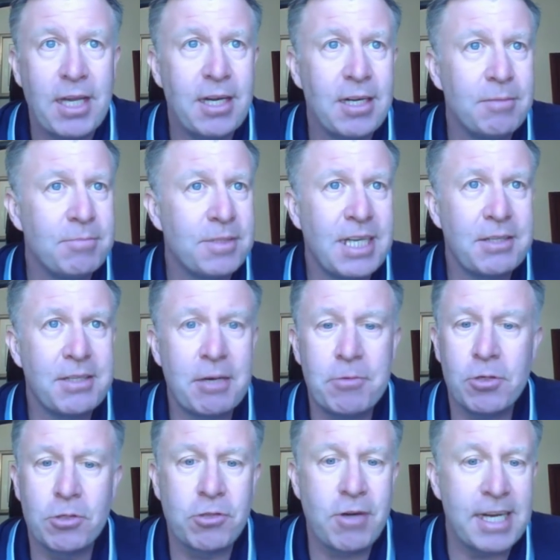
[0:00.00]
They
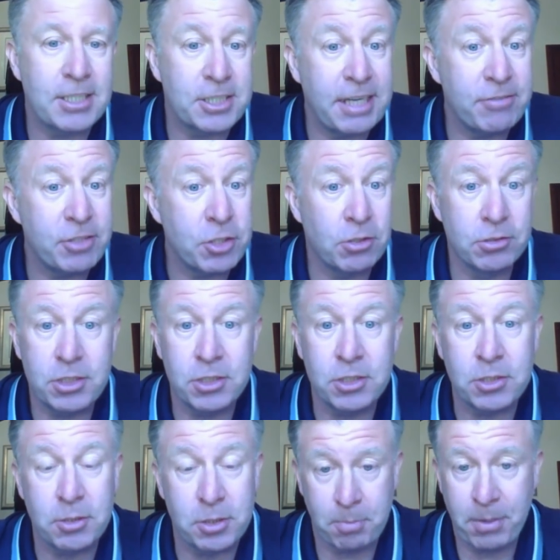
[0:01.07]
were all great. Steve Staunton
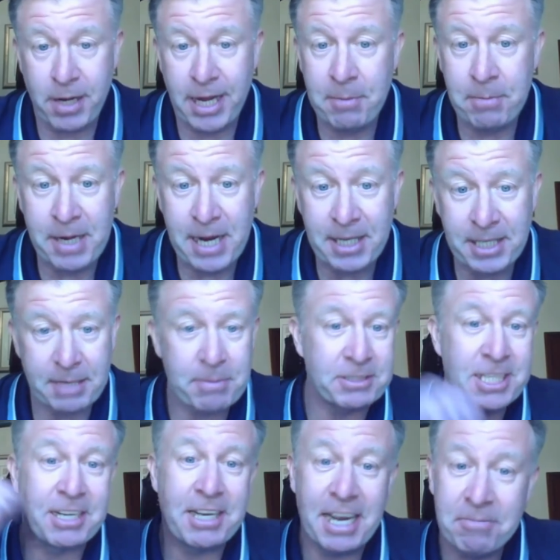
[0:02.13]
to play behind him.
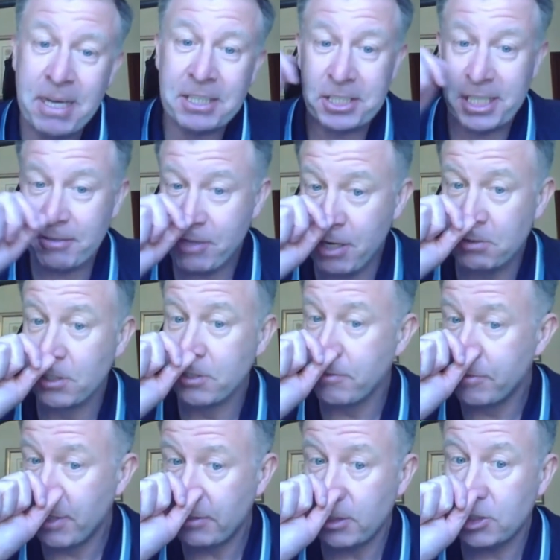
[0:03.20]
Actually, I've got
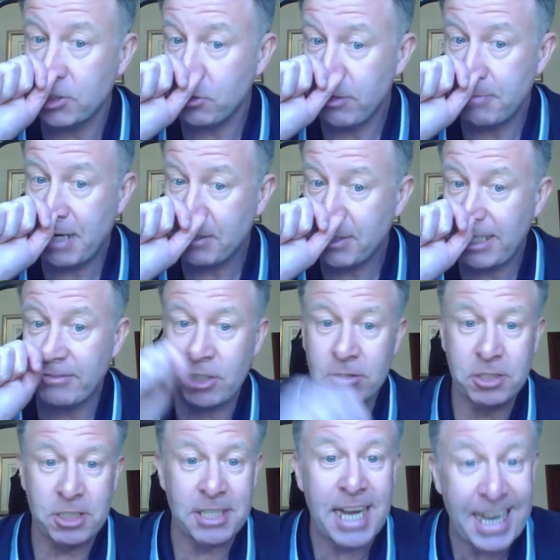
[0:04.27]
a story about Steve
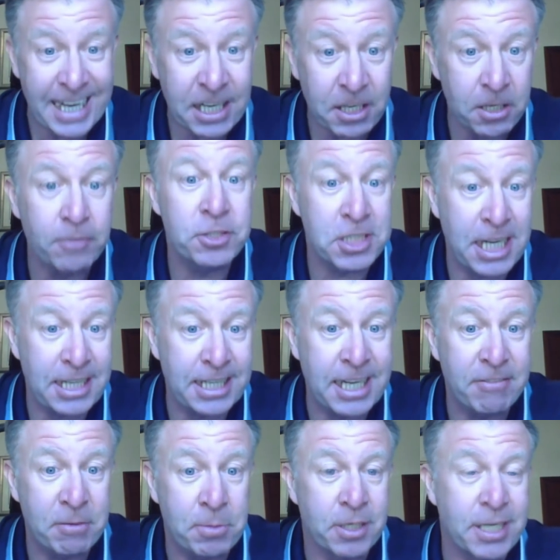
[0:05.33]
Staunton that he loves telling
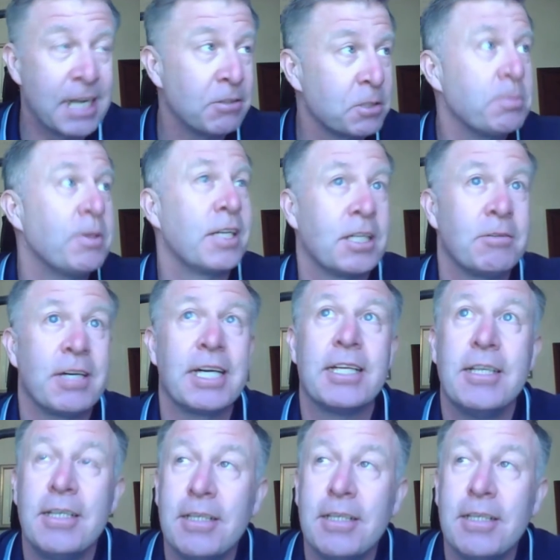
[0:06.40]
everybody else, by the way.